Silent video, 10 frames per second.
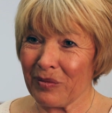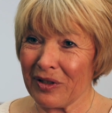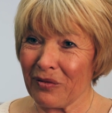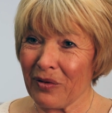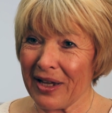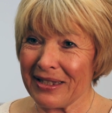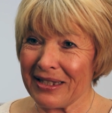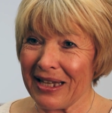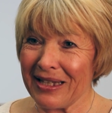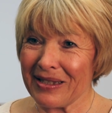couple of
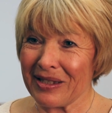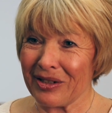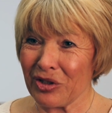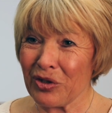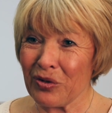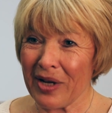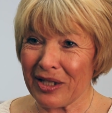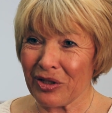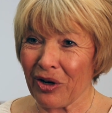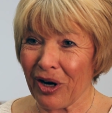wet days that are too
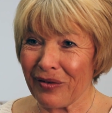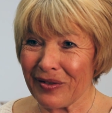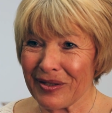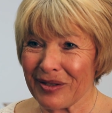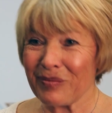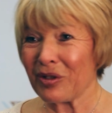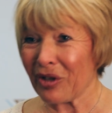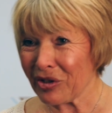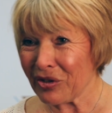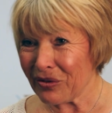wet to harvest but
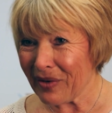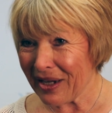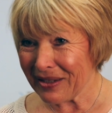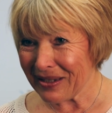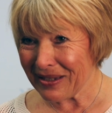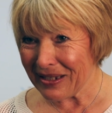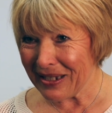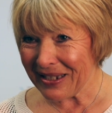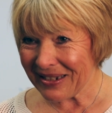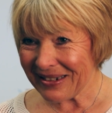not too wet to
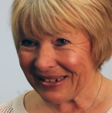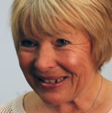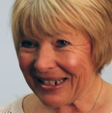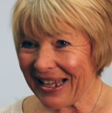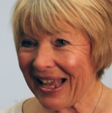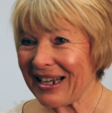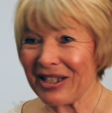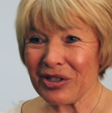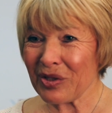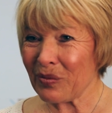seed, and
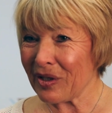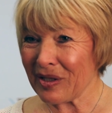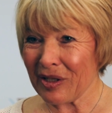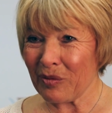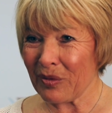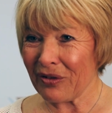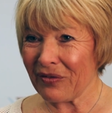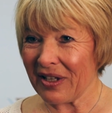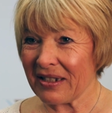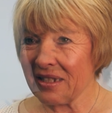it just works out
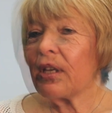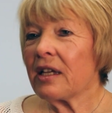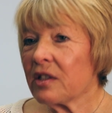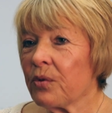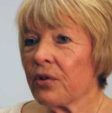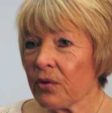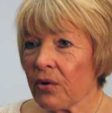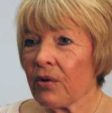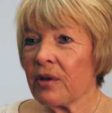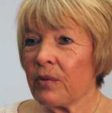perfect. It's worth
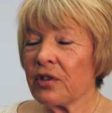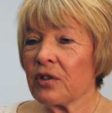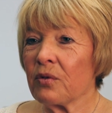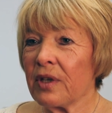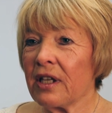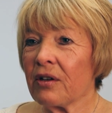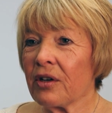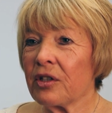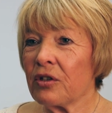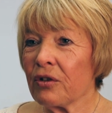growing winter wheat
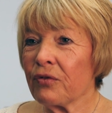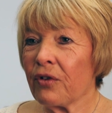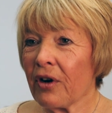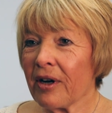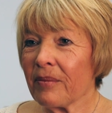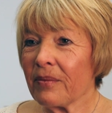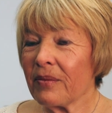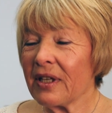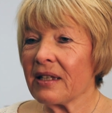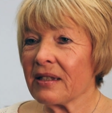on your farm
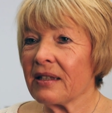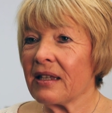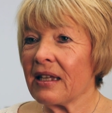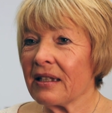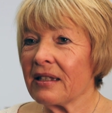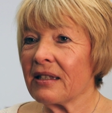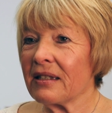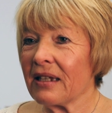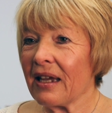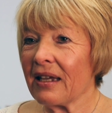because at the end of
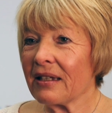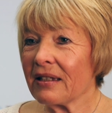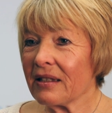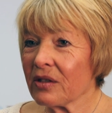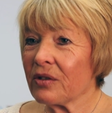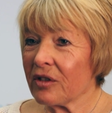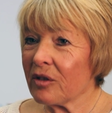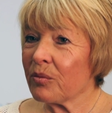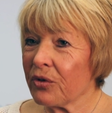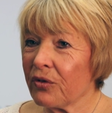the day, it's going to
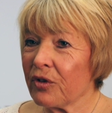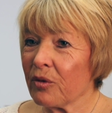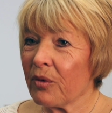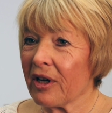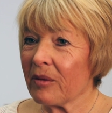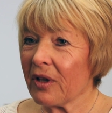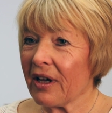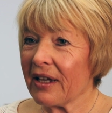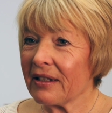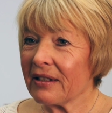improve your bottom
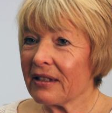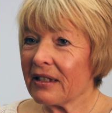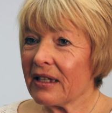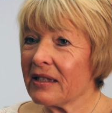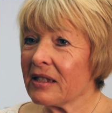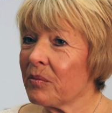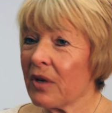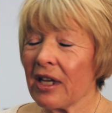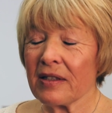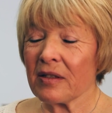line.
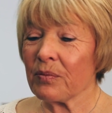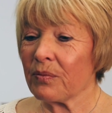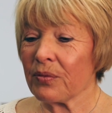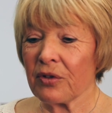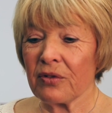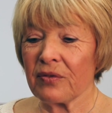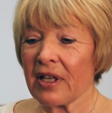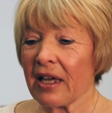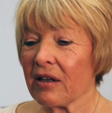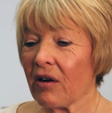It's proved
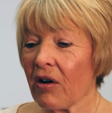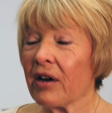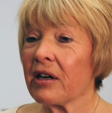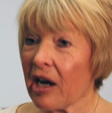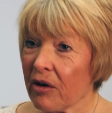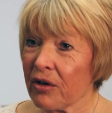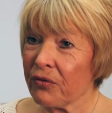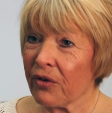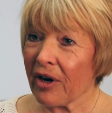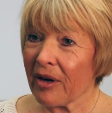that on our
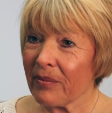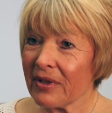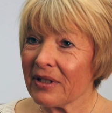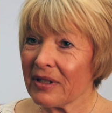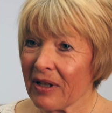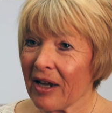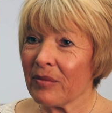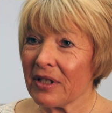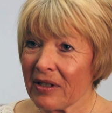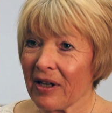farm
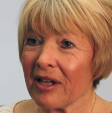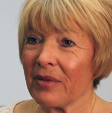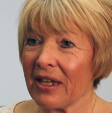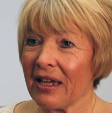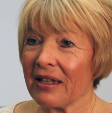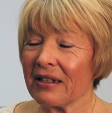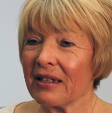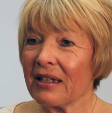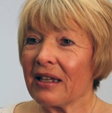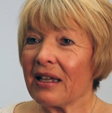time and time again,
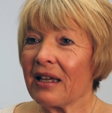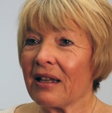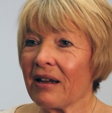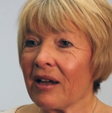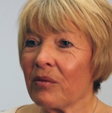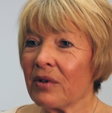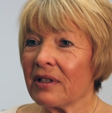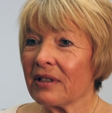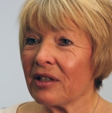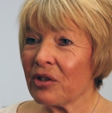and I
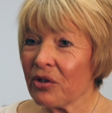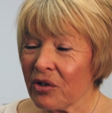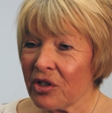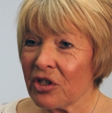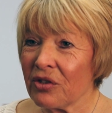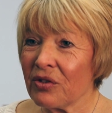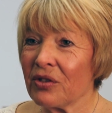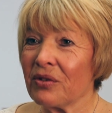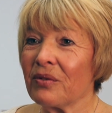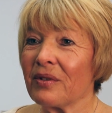would encourage you
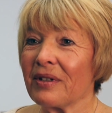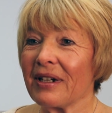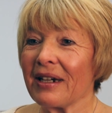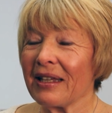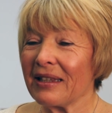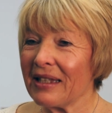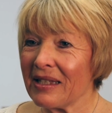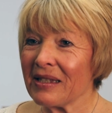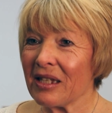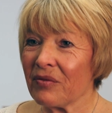to at
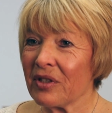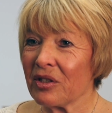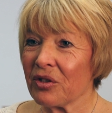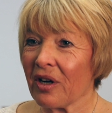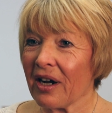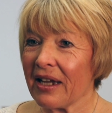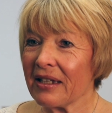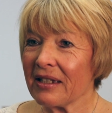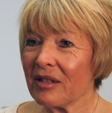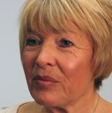least give it a try
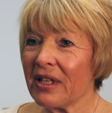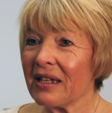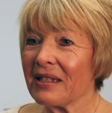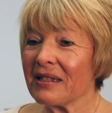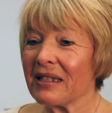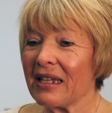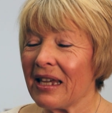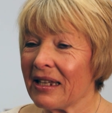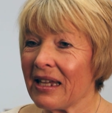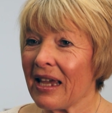because
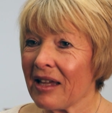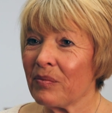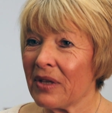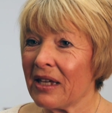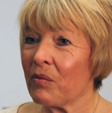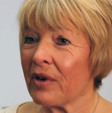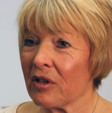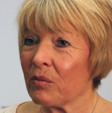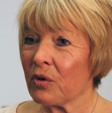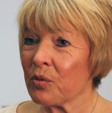it can be one
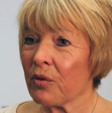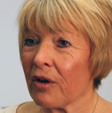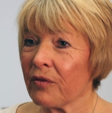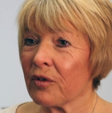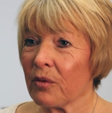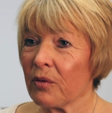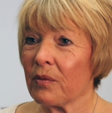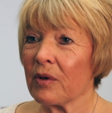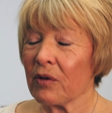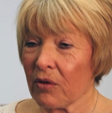of the most profitable
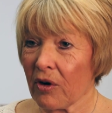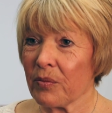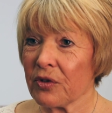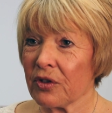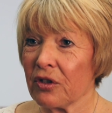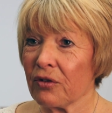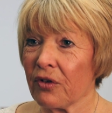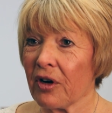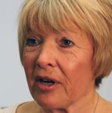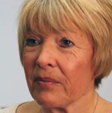crops on your
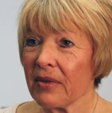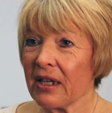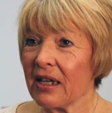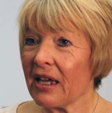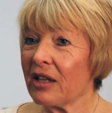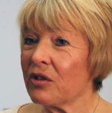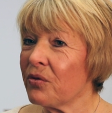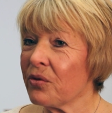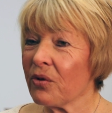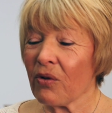farm, and
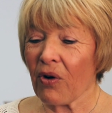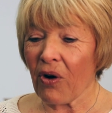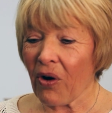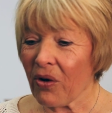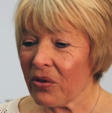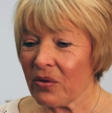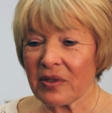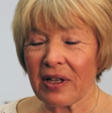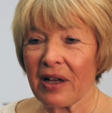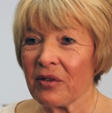you throw all
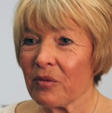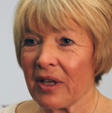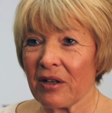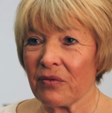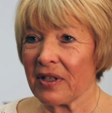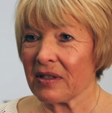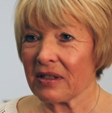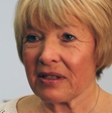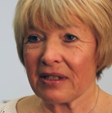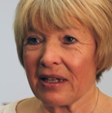those other
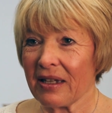benefits